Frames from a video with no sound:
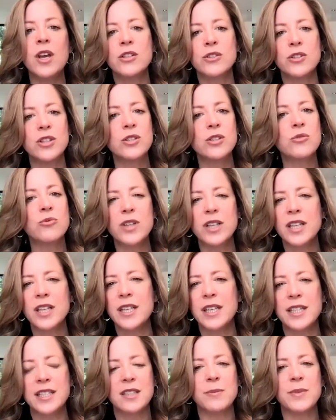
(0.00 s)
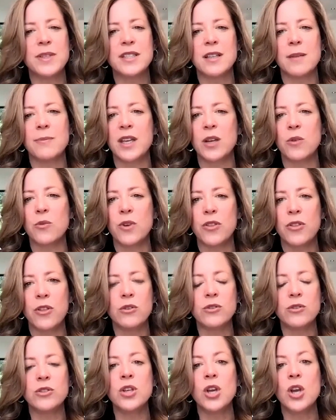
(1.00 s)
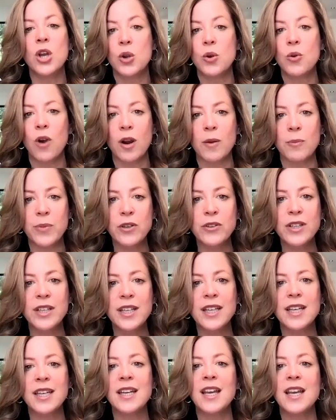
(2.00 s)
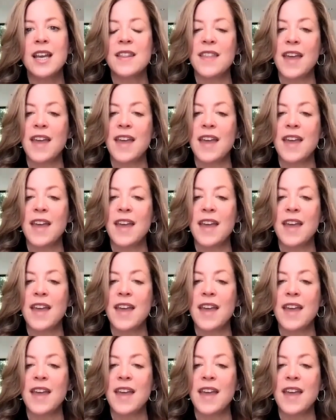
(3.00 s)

So this really needs to be something with those who are building it,